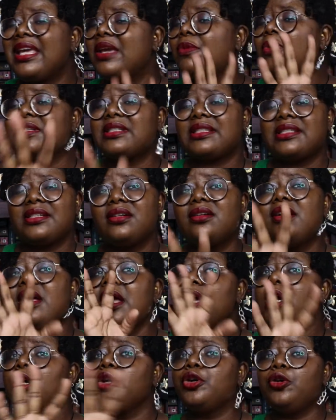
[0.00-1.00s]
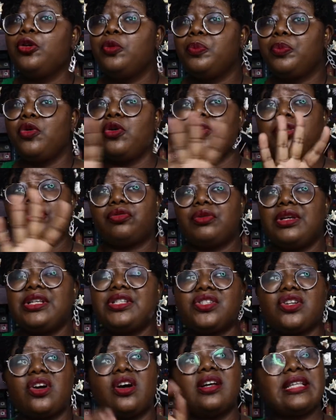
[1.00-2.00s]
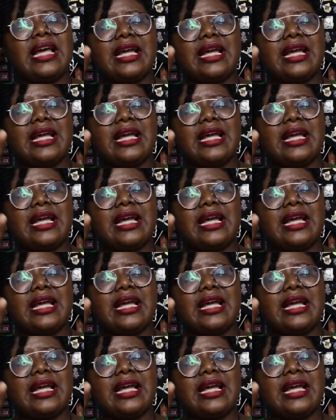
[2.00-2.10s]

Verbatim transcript: It was still a good book, three stars.